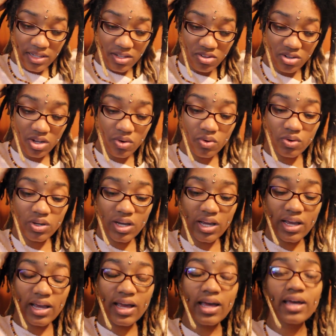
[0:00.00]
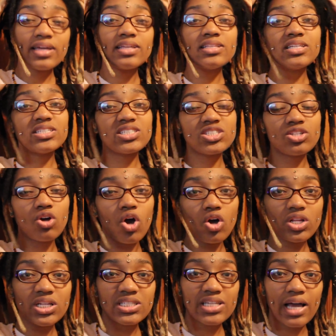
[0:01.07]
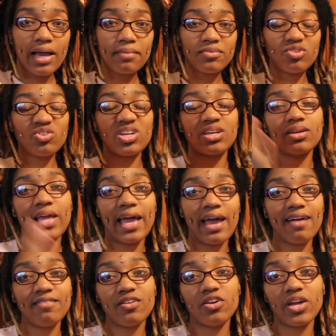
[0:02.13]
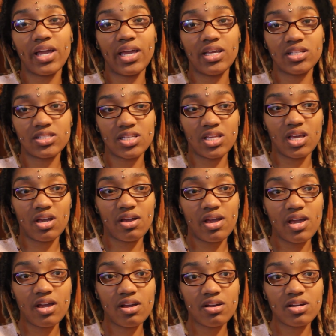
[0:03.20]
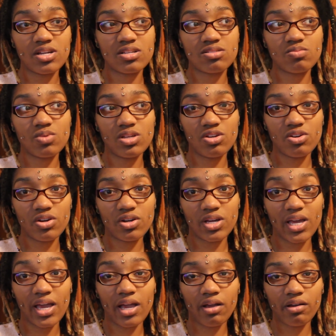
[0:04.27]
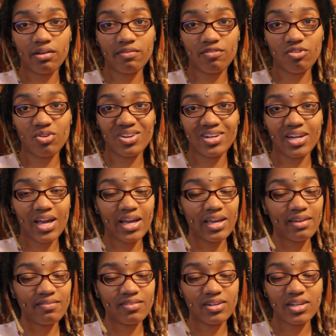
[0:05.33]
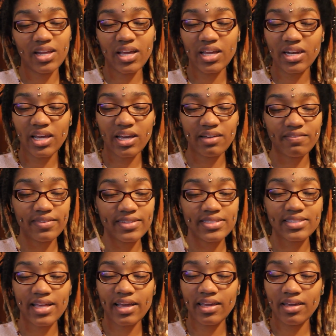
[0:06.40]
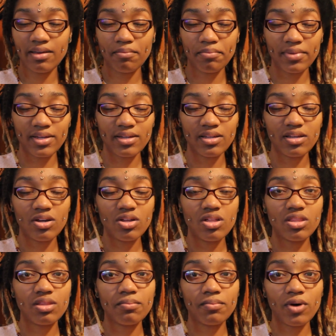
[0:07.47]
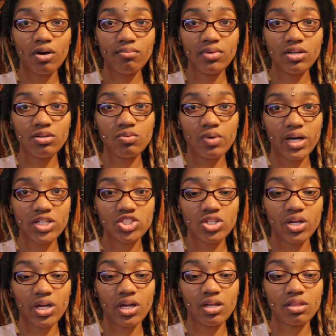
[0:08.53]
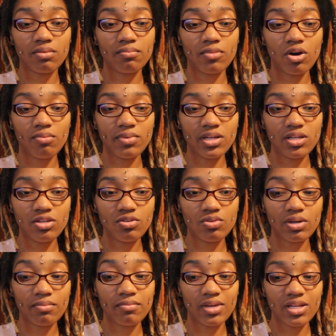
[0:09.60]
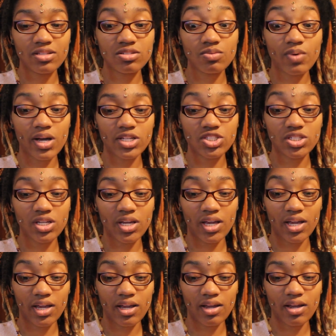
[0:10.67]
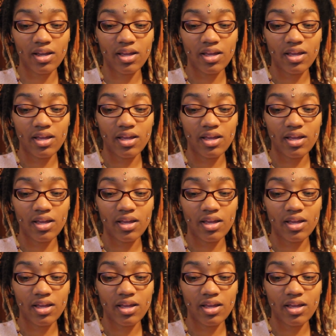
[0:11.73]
you know, this is the only time you can have your hands in your hair, is when you're caring for it. Not every day, not every second, but the moment you wash your hair, the moment you commit to washing your hair,